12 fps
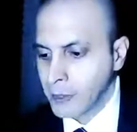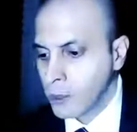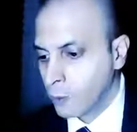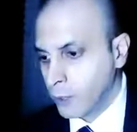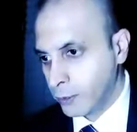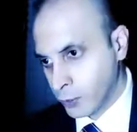
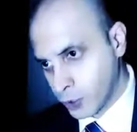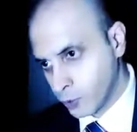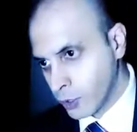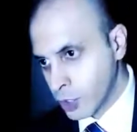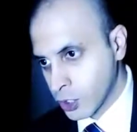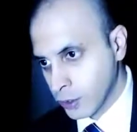whilst
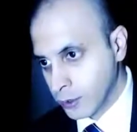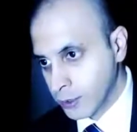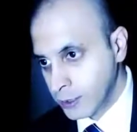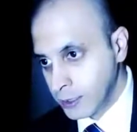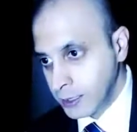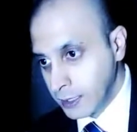Russia
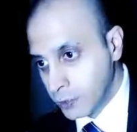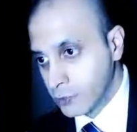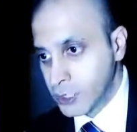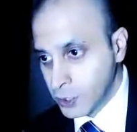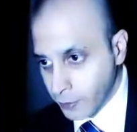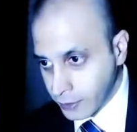is
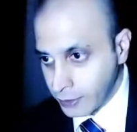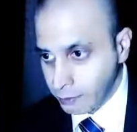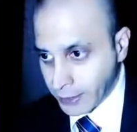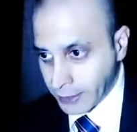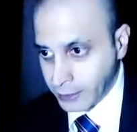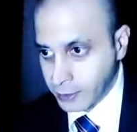returning
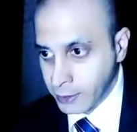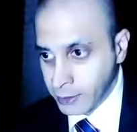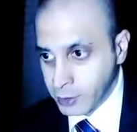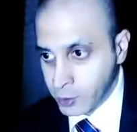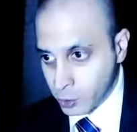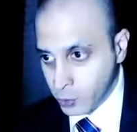back
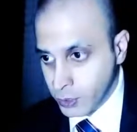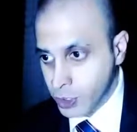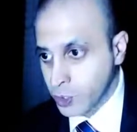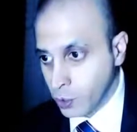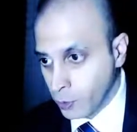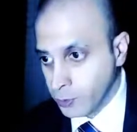to its
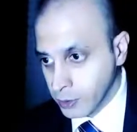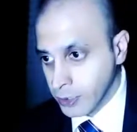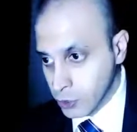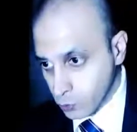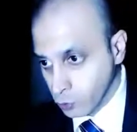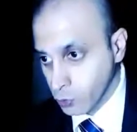
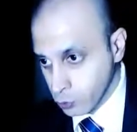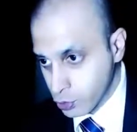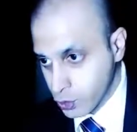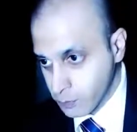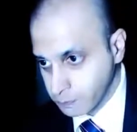communist roots.